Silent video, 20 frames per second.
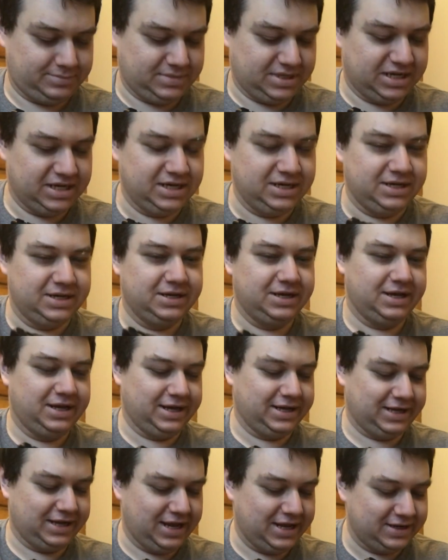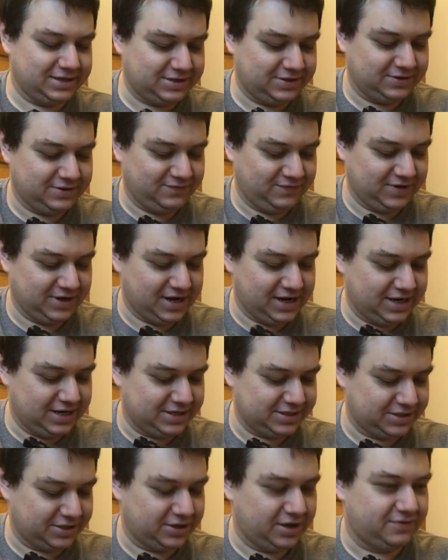I can't figure out how to
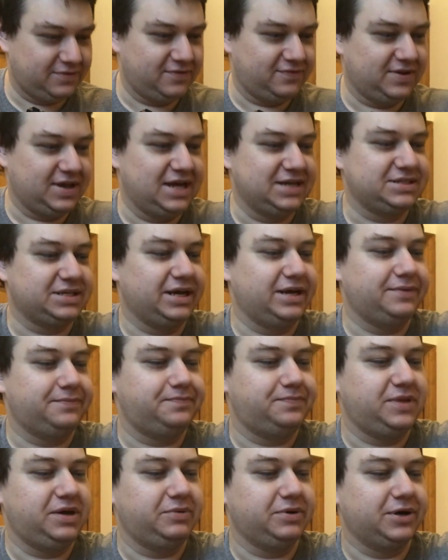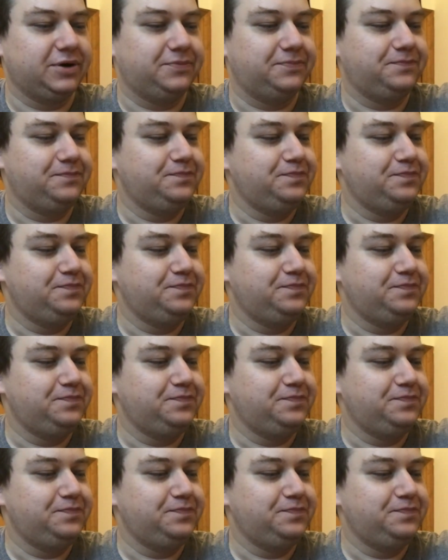turn off a flashlight. There we go.